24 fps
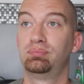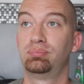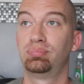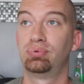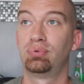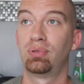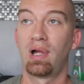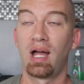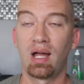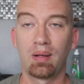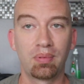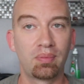
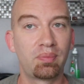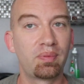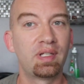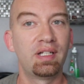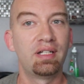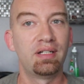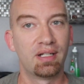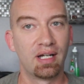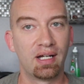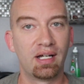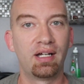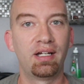probably
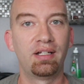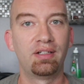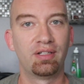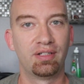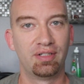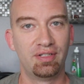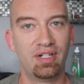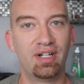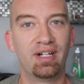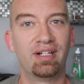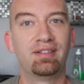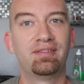not
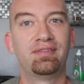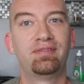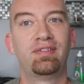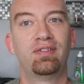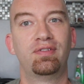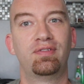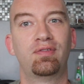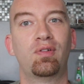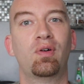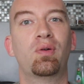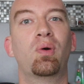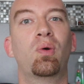enough
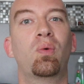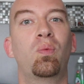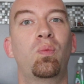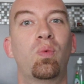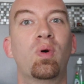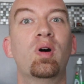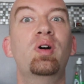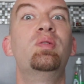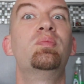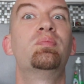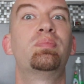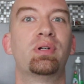for
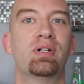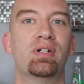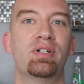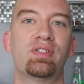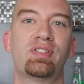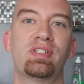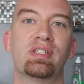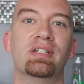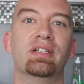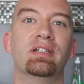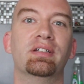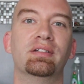one
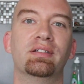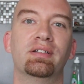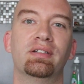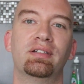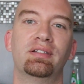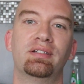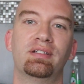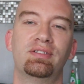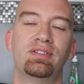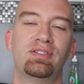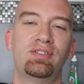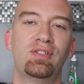person
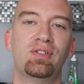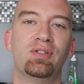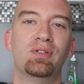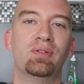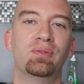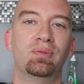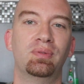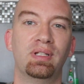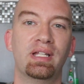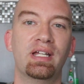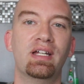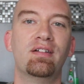to
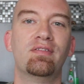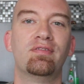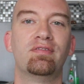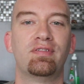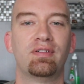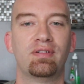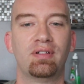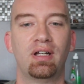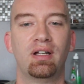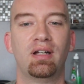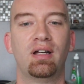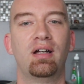live
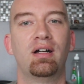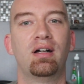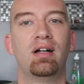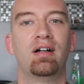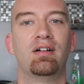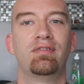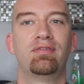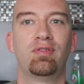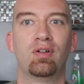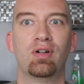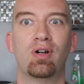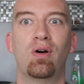
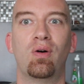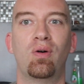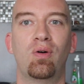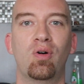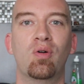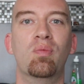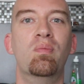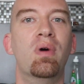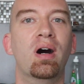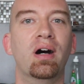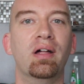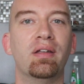for a
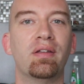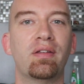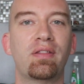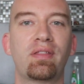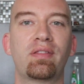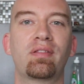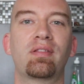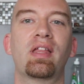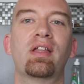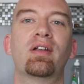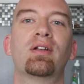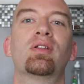whole
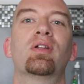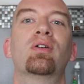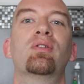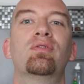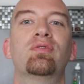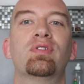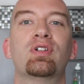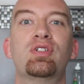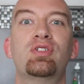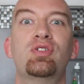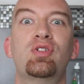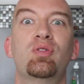month, let alone
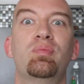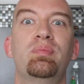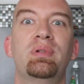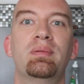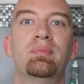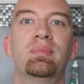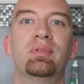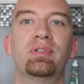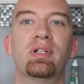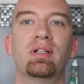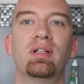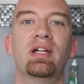for two
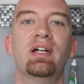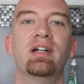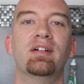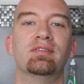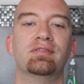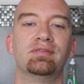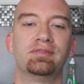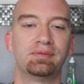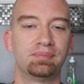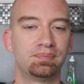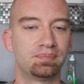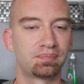people to
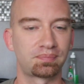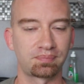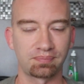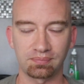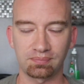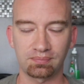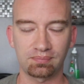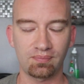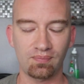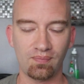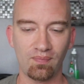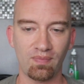live.
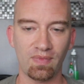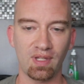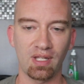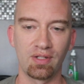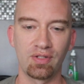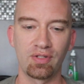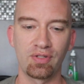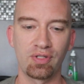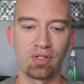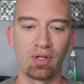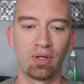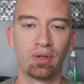
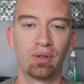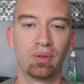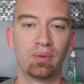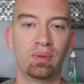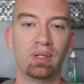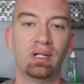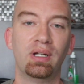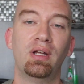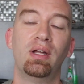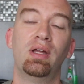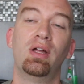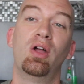
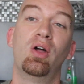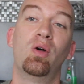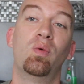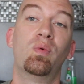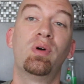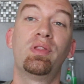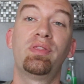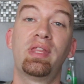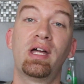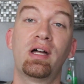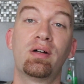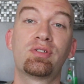So
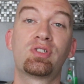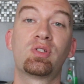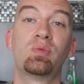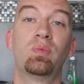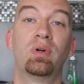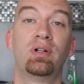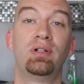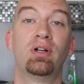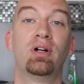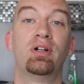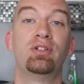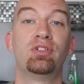
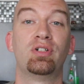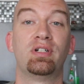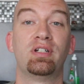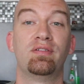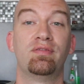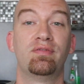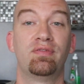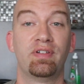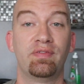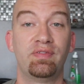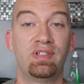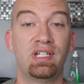
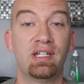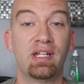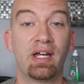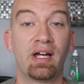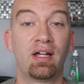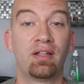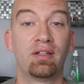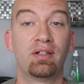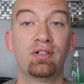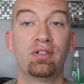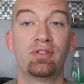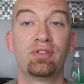
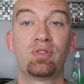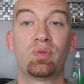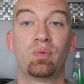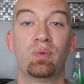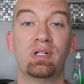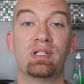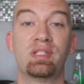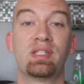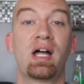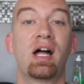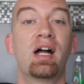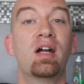$1,150
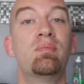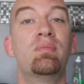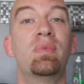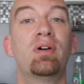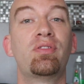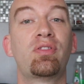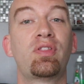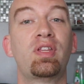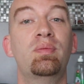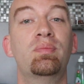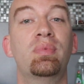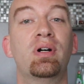was our
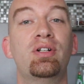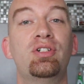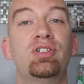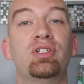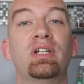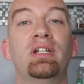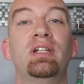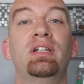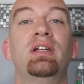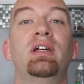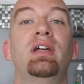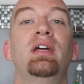monthly
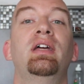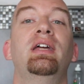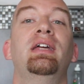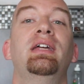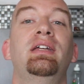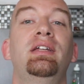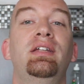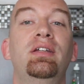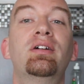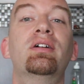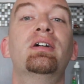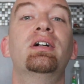budget
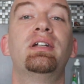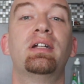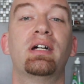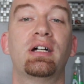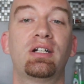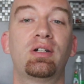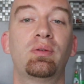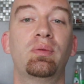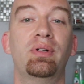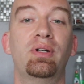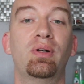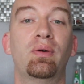here in
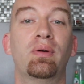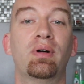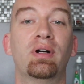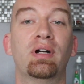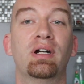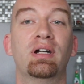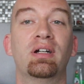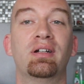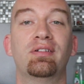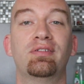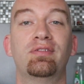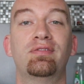
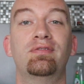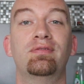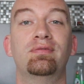Ecuador